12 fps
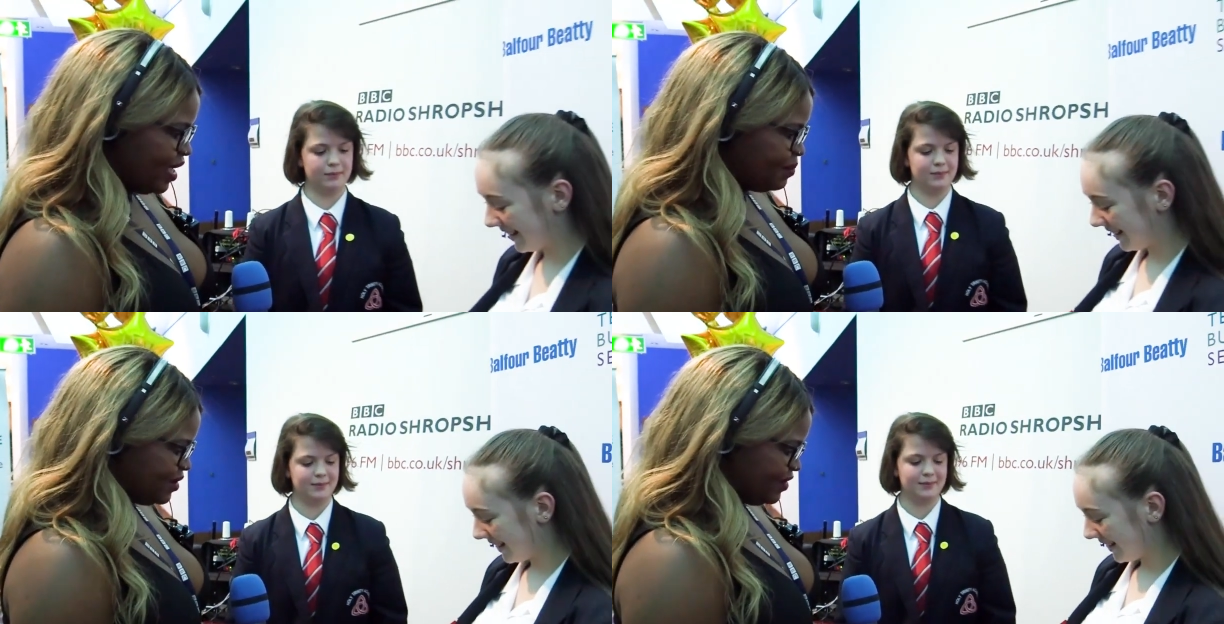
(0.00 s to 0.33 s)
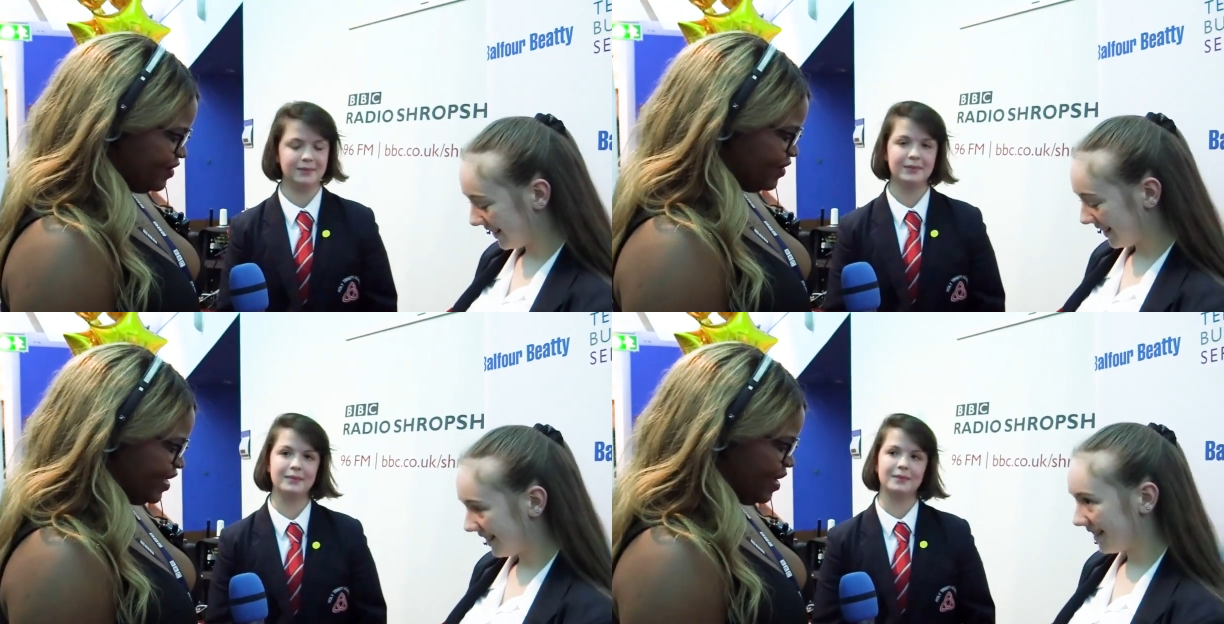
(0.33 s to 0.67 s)

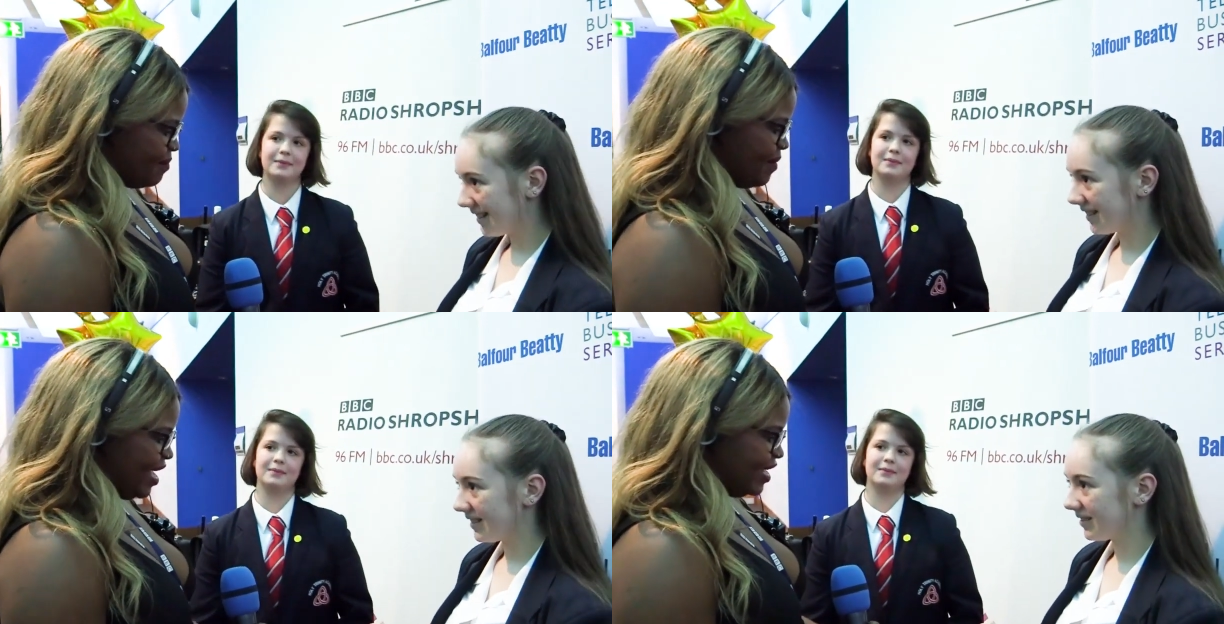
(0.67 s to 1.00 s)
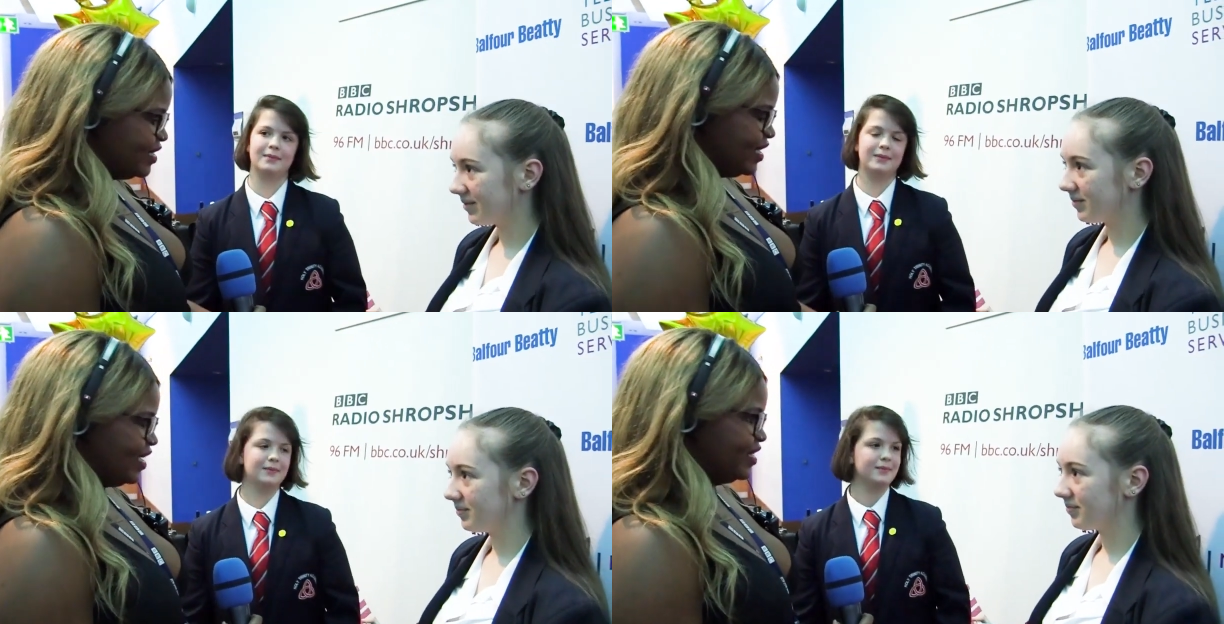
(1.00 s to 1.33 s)
Speaker 1: absolutely
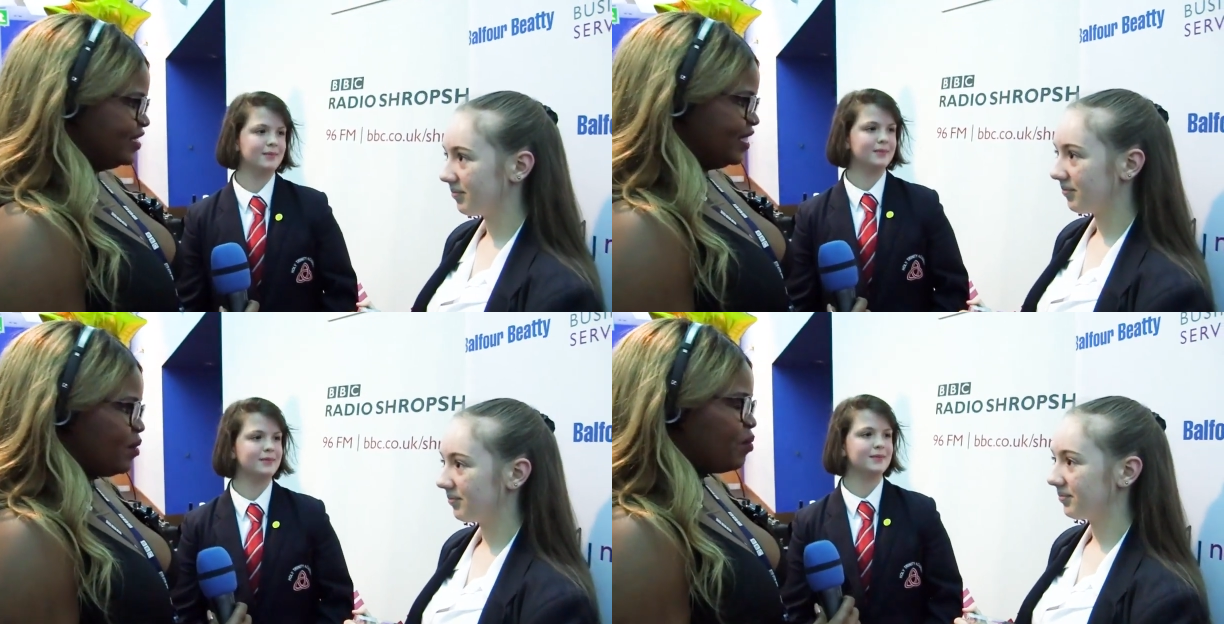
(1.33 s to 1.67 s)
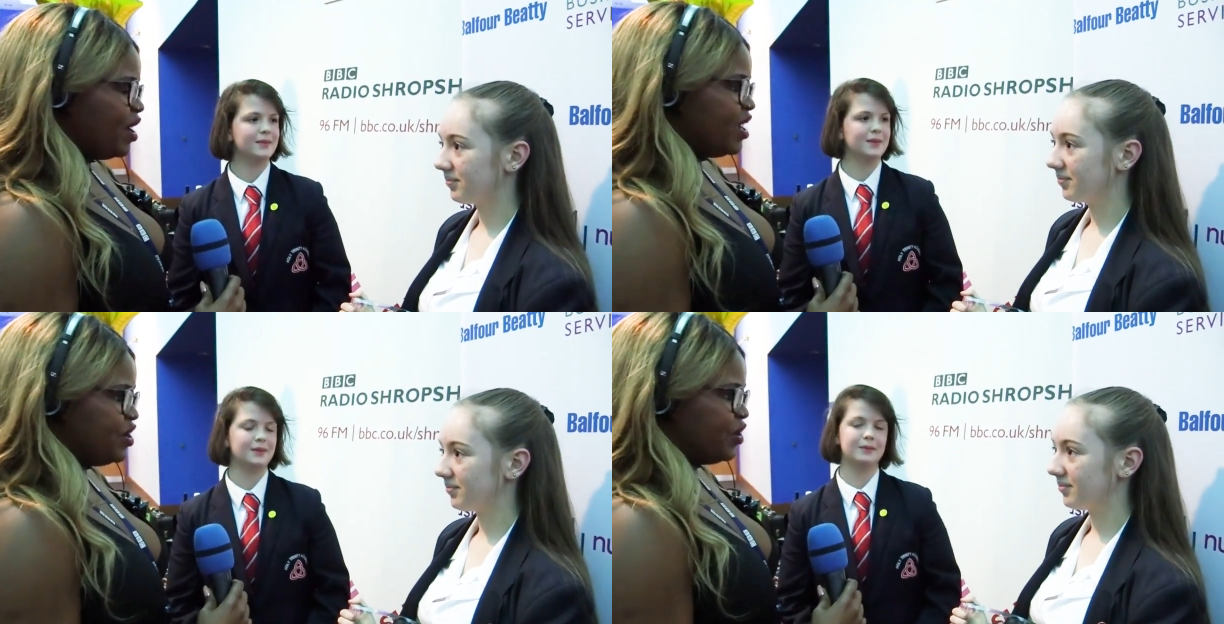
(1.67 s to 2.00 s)
amazing, isn't it?
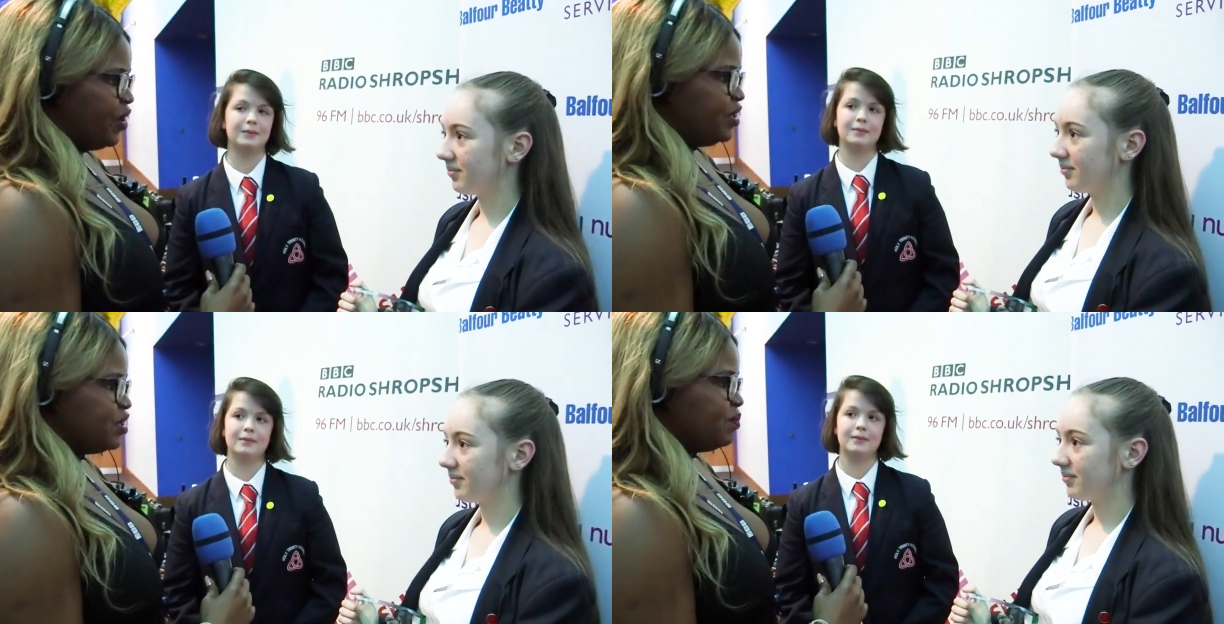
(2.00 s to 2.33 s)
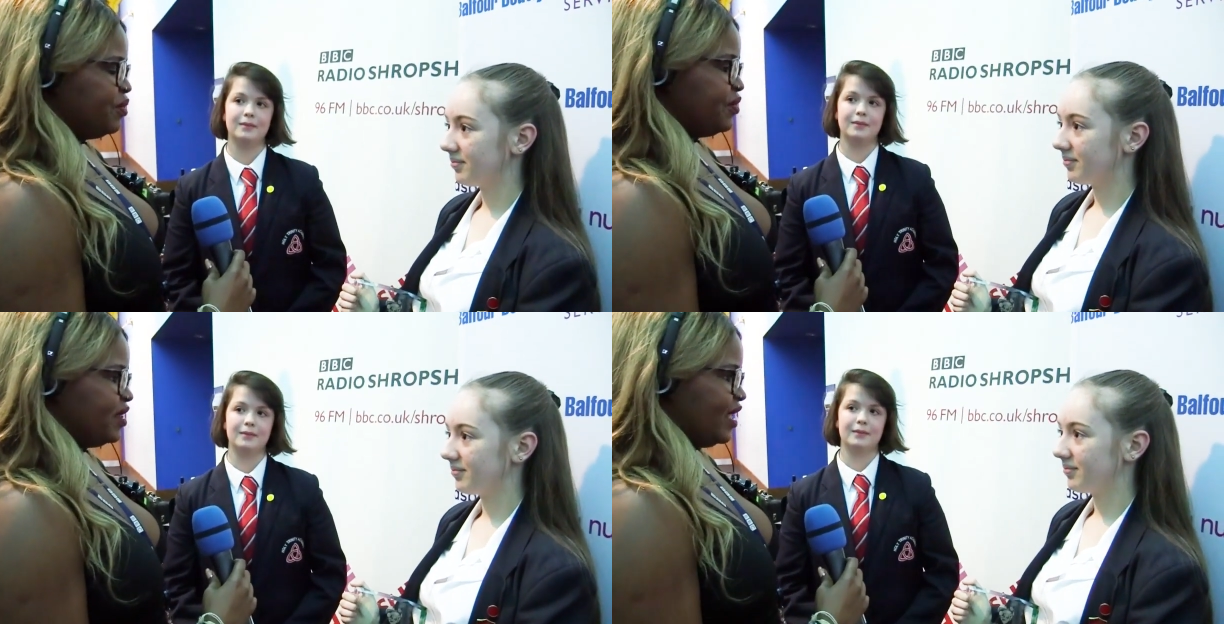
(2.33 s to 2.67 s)
Where are you going to
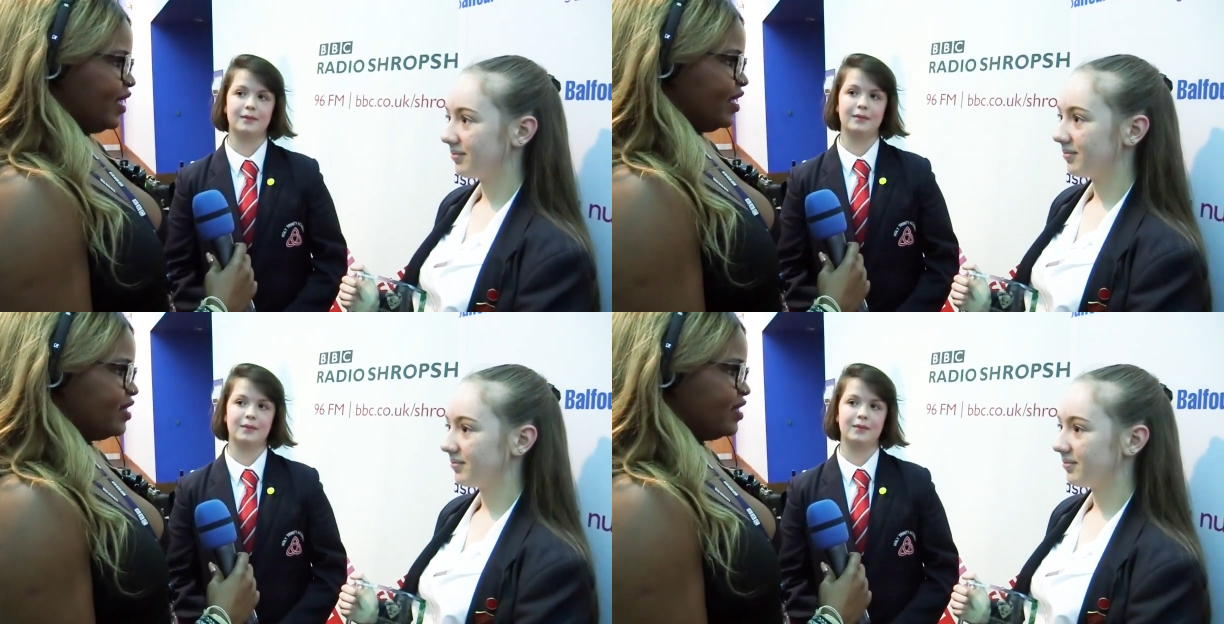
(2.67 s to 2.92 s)
put that?